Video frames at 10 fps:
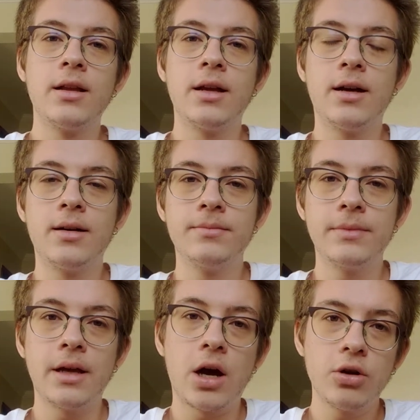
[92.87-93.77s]

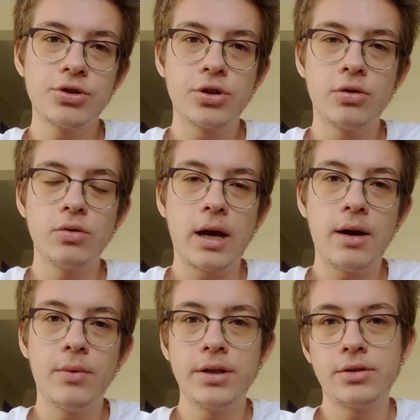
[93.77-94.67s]
Also, I
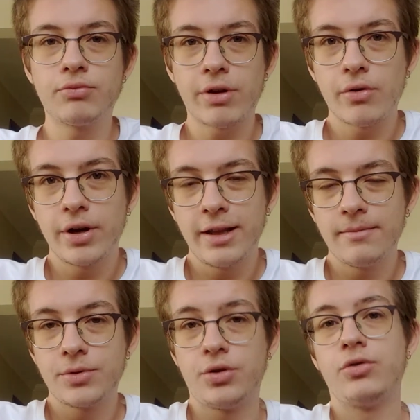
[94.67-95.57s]
want to record
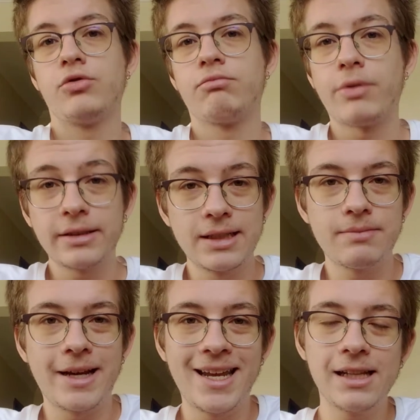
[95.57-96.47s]
them to practice
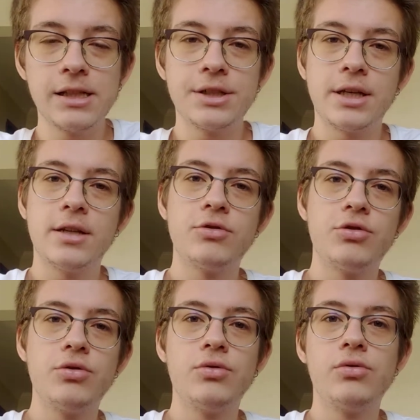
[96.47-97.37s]
my English and
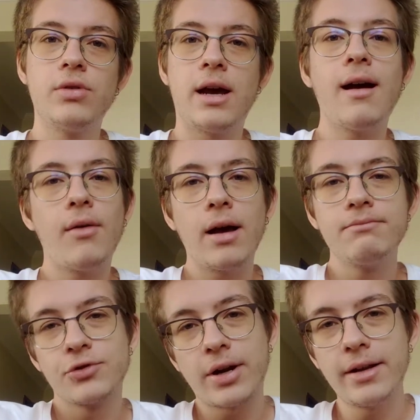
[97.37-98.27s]
to
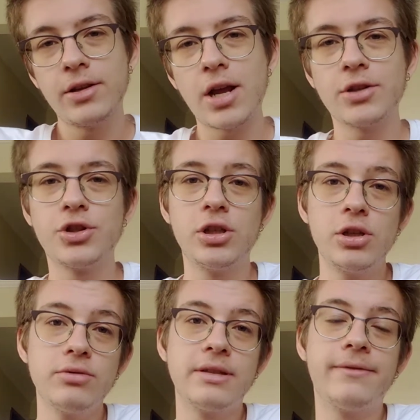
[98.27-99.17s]
I'm trying not to
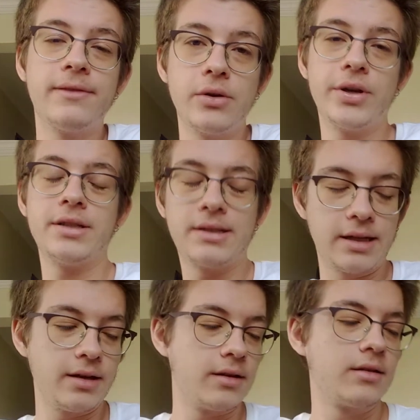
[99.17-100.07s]
lose the
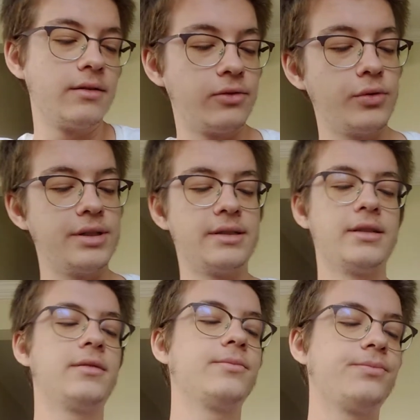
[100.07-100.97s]
fluency.
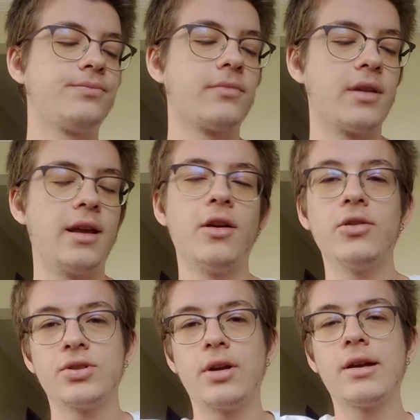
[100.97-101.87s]
And
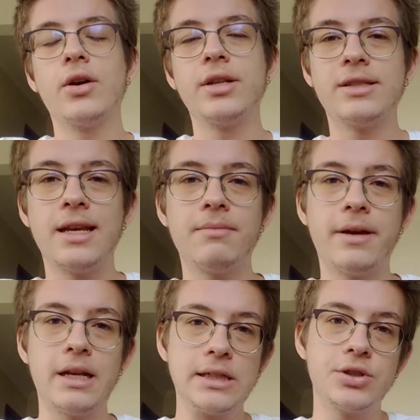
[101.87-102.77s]
also, I'm going to take
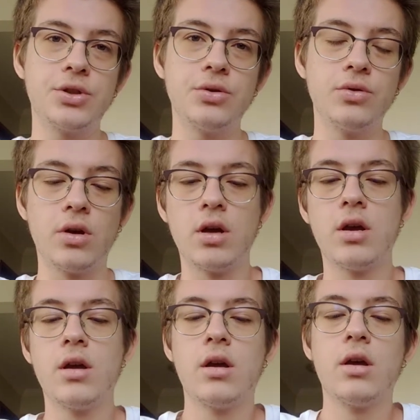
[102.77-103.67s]
my English to
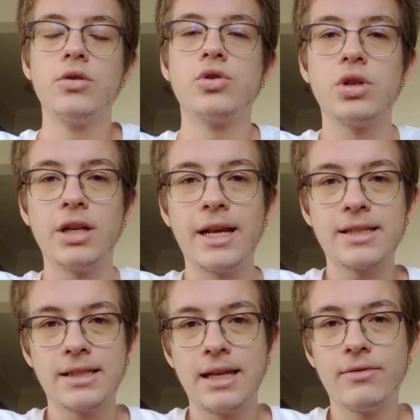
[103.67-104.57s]
the
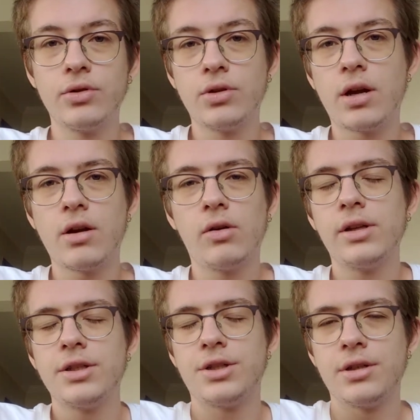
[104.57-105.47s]
next level, not
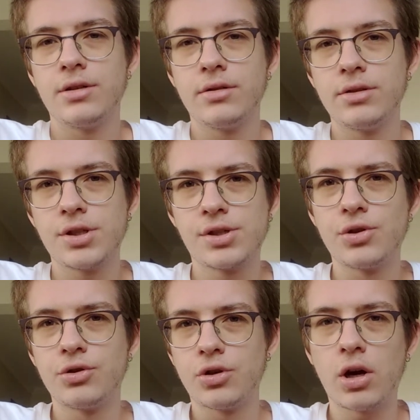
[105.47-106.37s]
only just
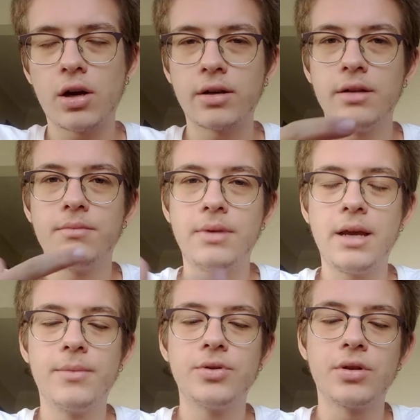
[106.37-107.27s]
to talk and be
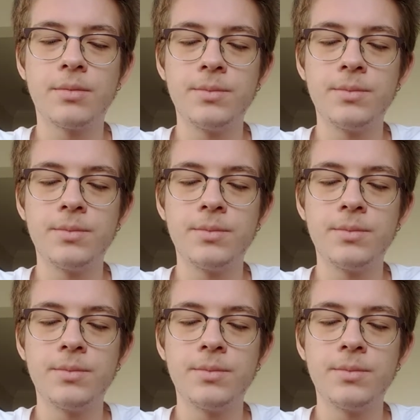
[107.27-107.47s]
able to